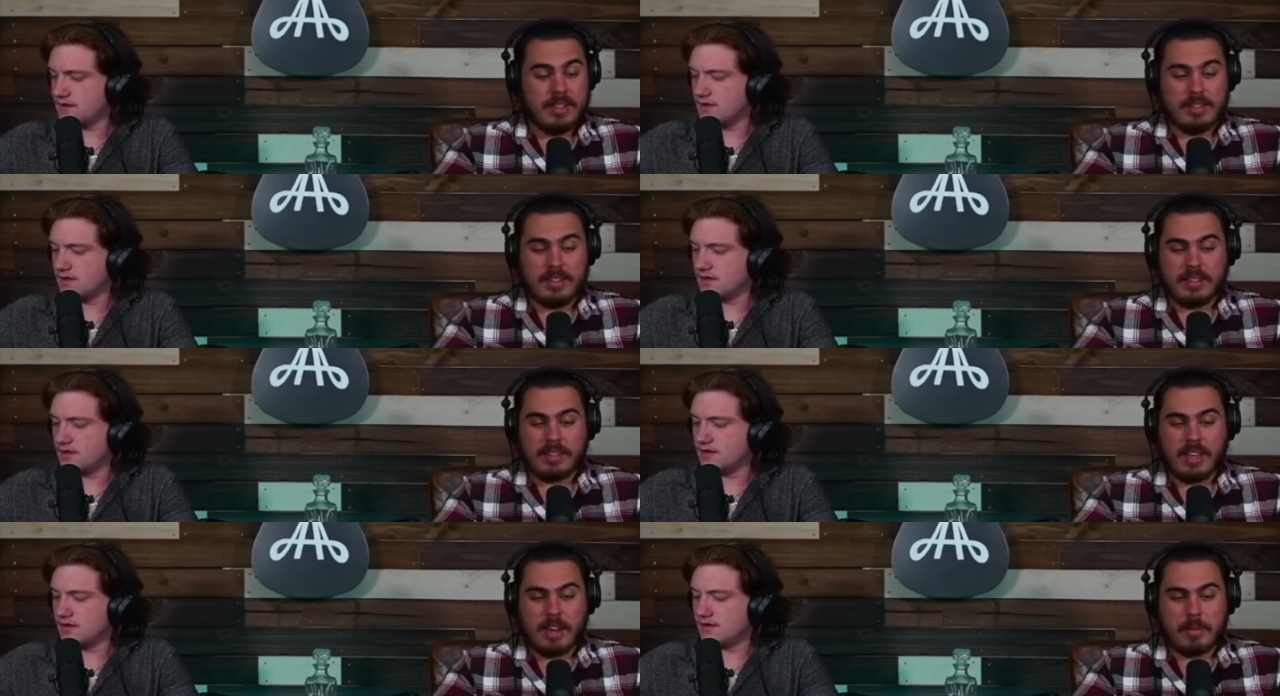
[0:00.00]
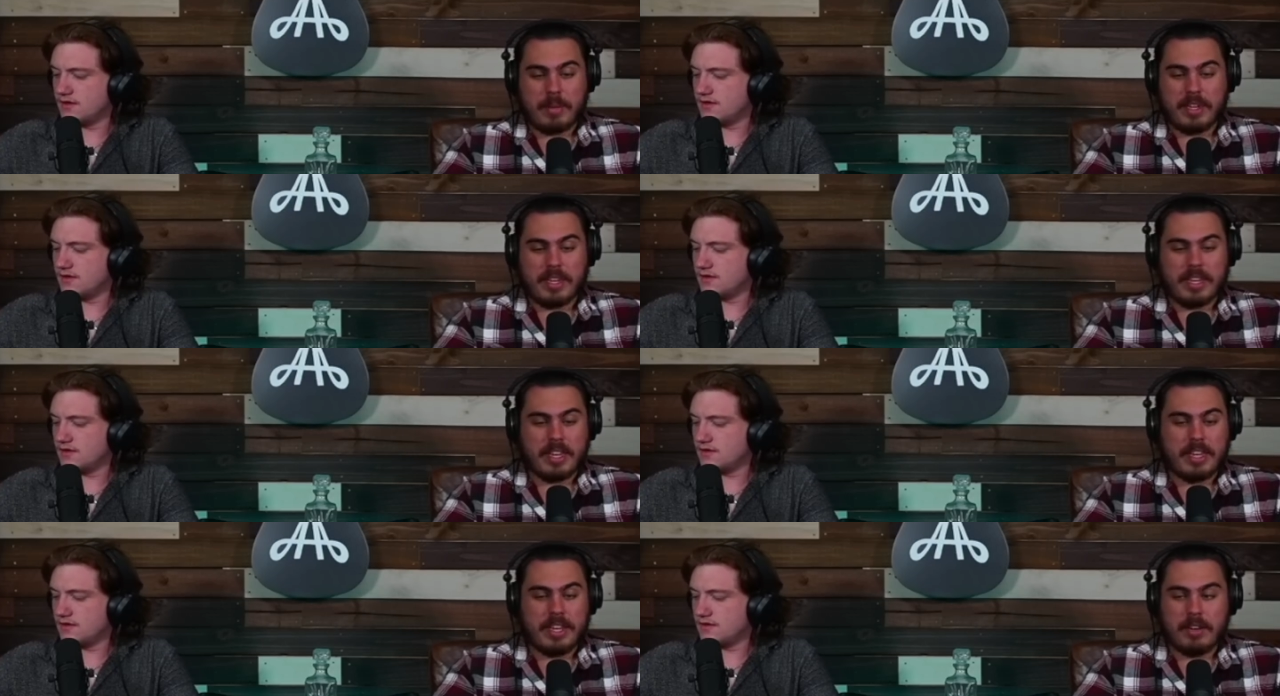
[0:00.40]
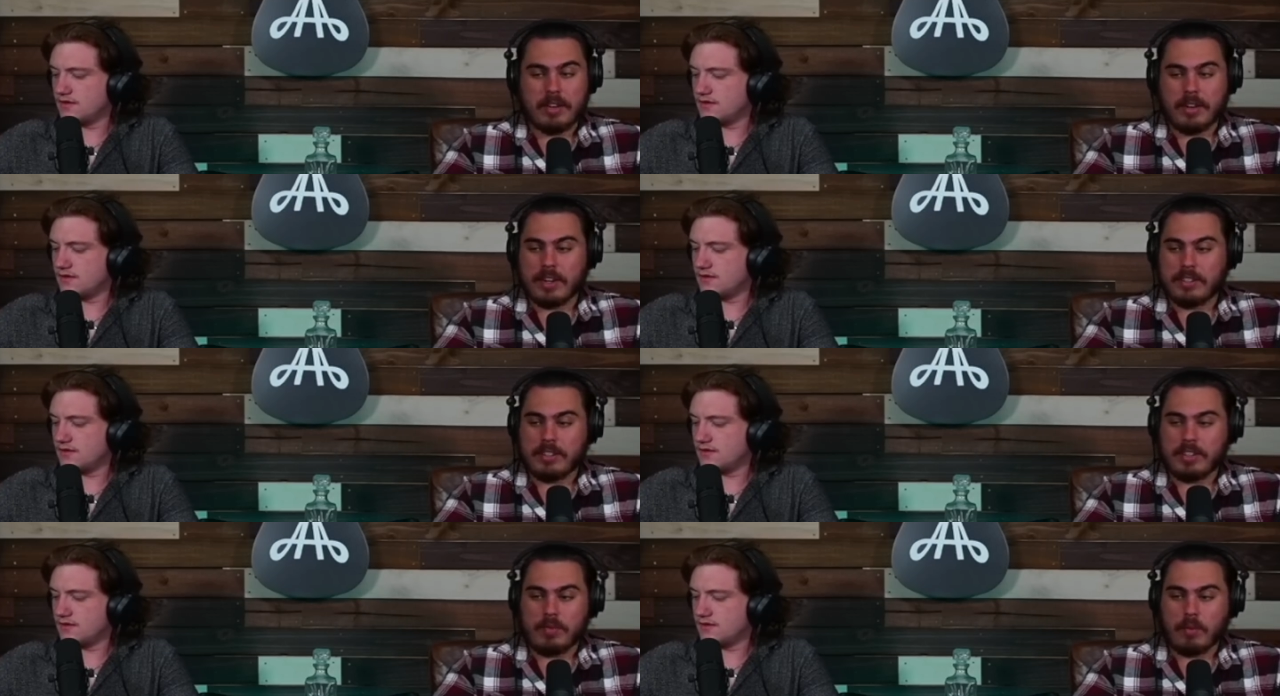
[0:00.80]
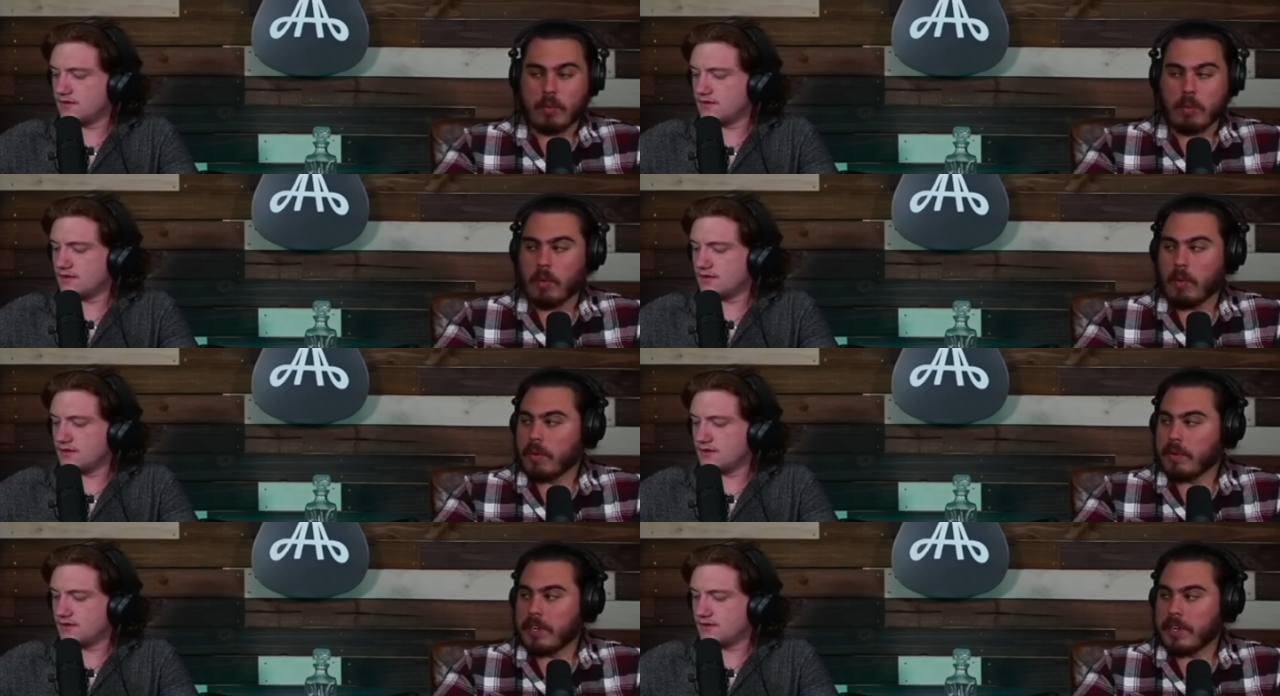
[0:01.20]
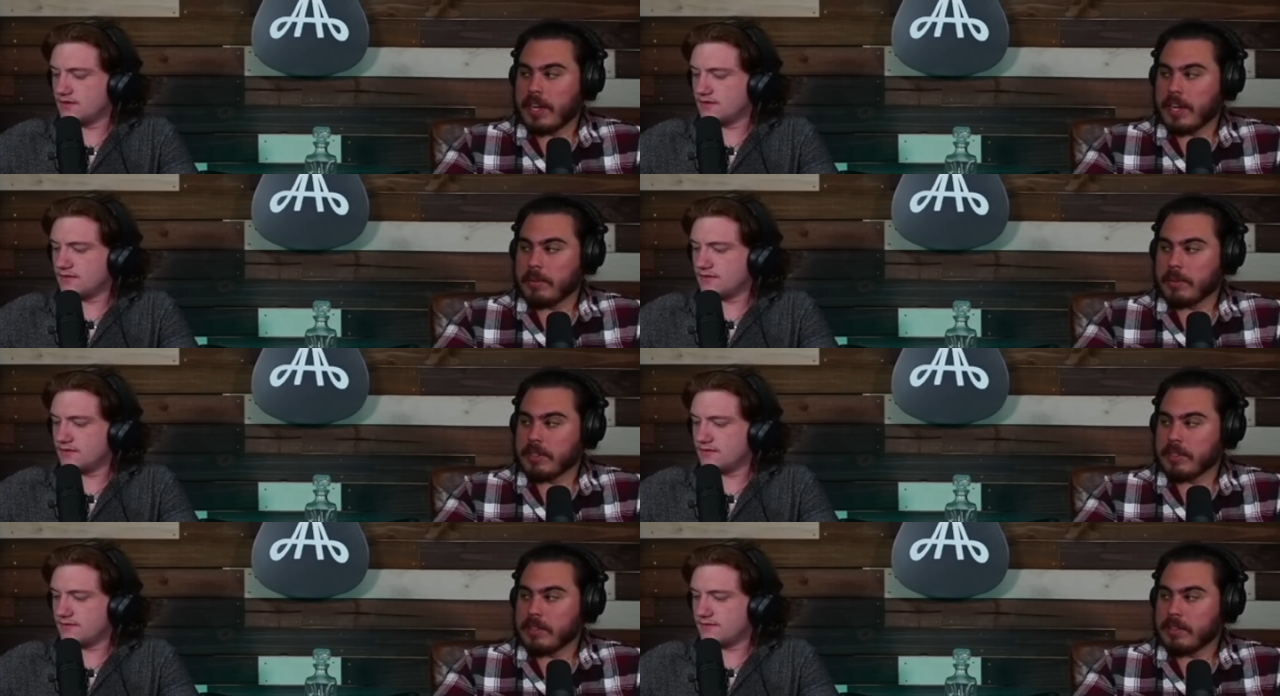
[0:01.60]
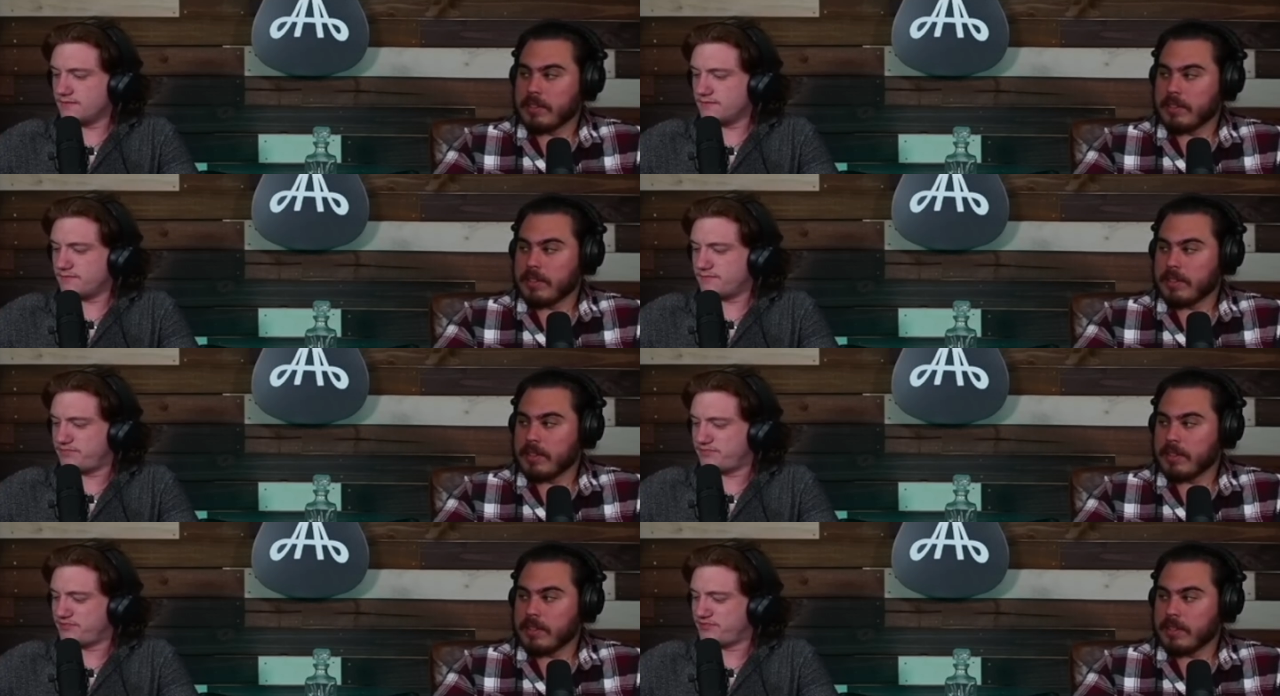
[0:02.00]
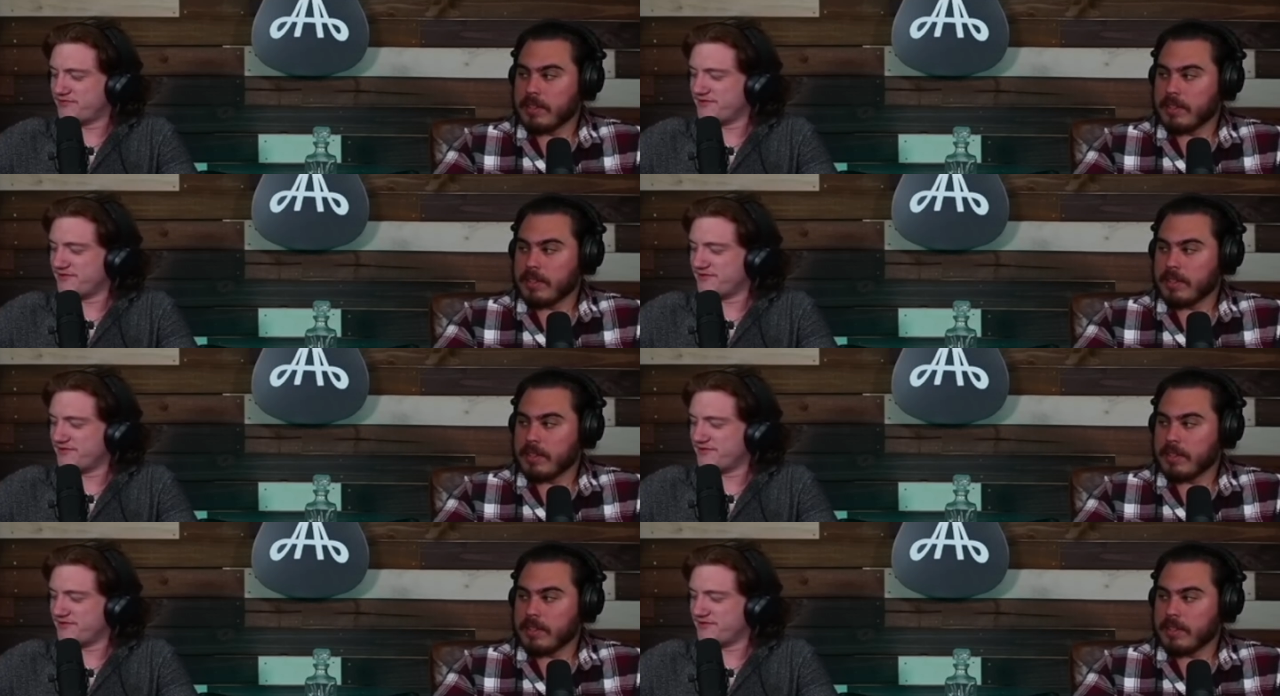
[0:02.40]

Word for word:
Speaker 1: Gotta be a heater at Civil War reenactments. You